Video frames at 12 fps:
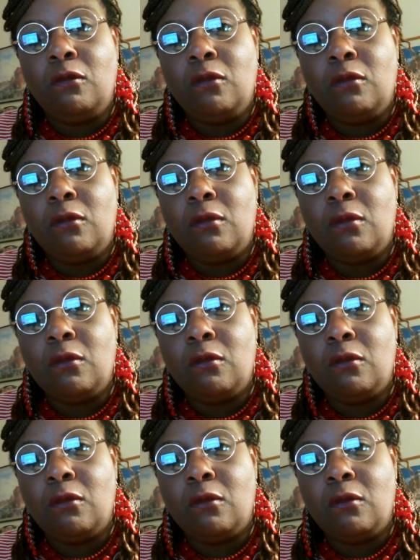
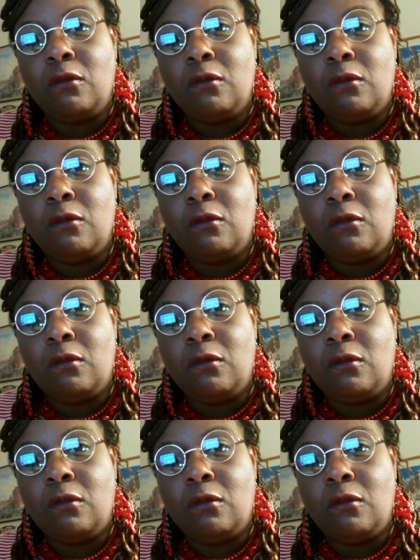
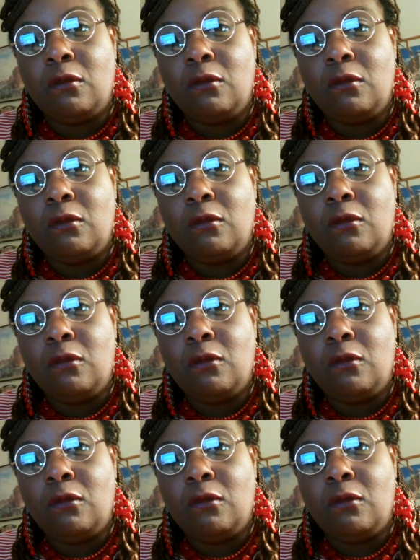
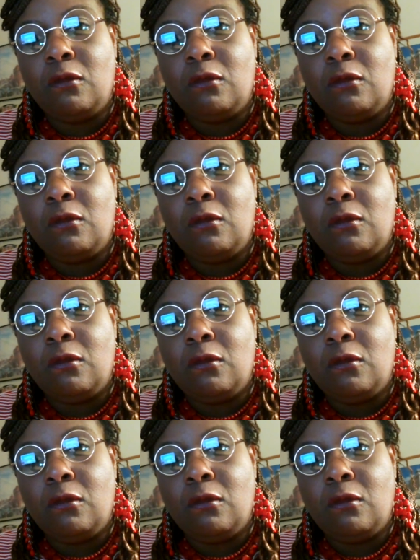
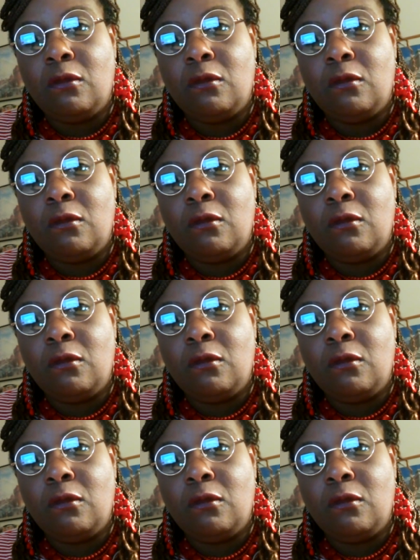Nobody speaks.